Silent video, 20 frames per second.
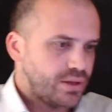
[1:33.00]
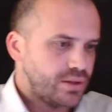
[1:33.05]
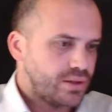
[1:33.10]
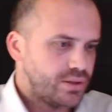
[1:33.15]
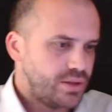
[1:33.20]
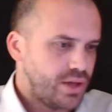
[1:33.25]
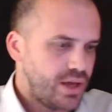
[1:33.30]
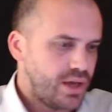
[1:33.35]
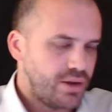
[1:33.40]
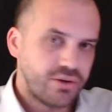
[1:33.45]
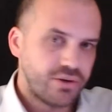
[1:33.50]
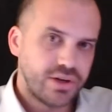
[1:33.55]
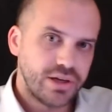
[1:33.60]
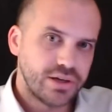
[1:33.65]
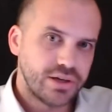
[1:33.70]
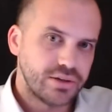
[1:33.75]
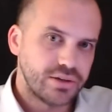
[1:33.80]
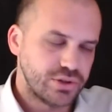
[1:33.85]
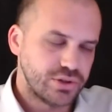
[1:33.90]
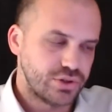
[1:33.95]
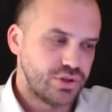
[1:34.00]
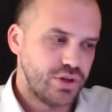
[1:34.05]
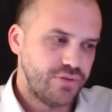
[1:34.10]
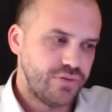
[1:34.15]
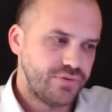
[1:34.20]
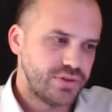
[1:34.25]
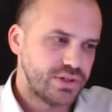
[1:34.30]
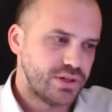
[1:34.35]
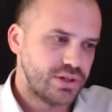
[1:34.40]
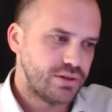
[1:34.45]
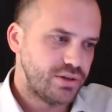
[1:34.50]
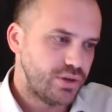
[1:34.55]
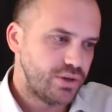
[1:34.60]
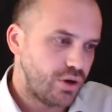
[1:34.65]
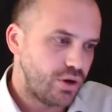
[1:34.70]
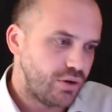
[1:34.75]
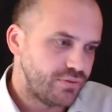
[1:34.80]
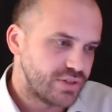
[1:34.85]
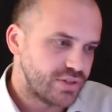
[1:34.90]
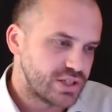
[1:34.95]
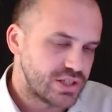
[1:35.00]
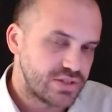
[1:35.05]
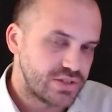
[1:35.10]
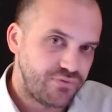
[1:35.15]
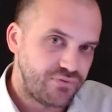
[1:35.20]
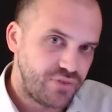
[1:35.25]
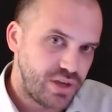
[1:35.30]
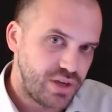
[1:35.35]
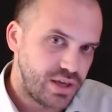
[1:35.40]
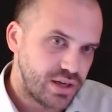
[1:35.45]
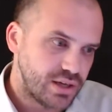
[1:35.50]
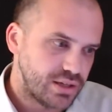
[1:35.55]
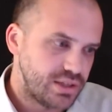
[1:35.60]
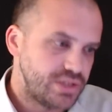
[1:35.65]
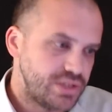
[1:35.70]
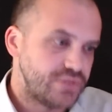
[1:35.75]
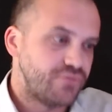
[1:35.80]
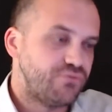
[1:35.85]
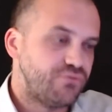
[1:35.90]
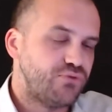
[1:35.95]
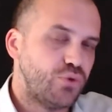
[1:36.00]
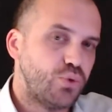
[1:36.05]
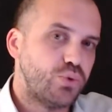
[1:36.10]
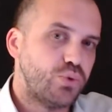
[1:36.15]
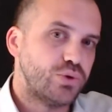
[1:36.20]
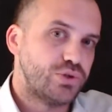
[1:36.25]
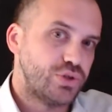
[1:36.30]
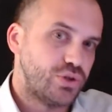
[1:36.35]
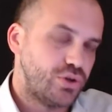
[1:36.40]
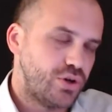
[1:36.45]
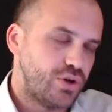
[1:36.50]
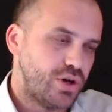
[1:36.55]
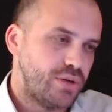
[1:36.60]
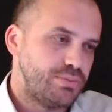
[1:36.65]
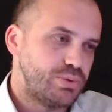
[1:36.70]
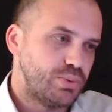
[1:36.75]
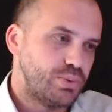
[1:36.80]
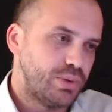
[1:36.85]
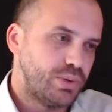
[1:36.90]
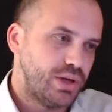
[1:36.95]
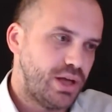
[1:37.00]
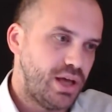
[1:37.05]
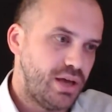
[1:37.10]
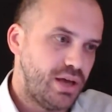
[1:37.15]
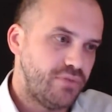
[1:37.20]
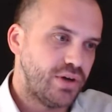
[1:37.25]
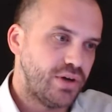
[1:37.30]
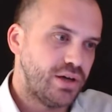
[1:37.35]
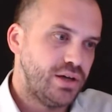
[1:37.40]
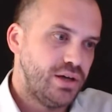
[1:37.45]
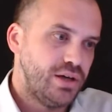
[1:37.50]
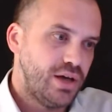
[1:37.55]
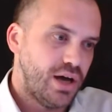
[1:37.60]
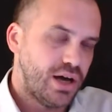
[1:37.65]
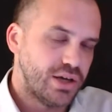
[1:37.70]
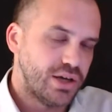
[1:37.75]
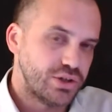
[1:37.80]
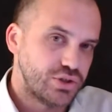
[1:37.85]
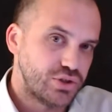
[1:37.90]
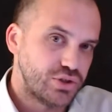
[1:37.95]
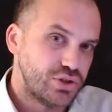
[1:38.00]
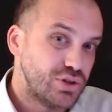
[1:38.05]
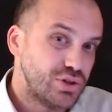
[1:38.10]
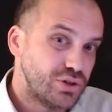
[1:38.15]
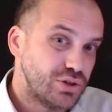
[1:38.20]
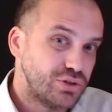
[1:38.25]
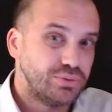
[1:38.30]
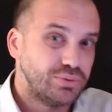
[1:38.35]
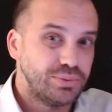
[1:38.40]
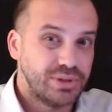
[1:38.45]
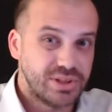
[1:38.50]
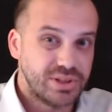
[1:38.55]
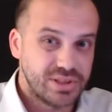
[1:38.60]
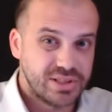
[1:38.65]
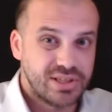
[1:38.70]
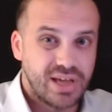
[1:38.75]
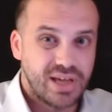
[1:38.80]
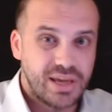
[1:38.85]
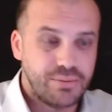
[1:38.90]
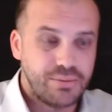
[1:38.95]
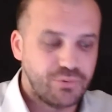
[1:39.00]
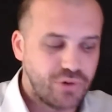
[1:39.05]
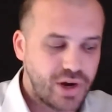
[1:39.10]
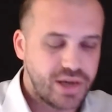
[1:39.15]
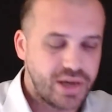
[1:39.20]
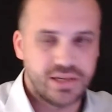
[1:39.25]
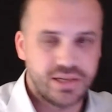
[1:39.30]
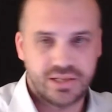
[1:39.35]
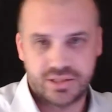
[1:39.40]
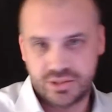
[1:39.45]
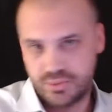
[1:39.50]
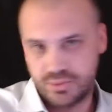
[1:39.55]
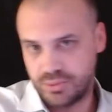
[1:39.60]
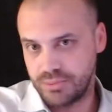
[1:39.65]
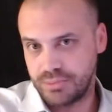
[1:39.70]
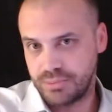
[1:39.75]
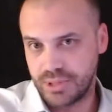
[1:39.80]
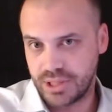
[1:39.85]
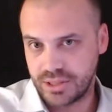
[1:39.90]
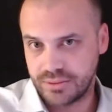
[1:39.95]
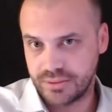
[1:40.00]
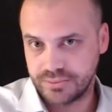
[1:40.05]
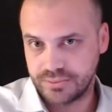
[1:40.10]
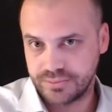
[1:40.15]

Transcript: The area, the surface area of a sphere is four times whatever a circle with the same radius would be.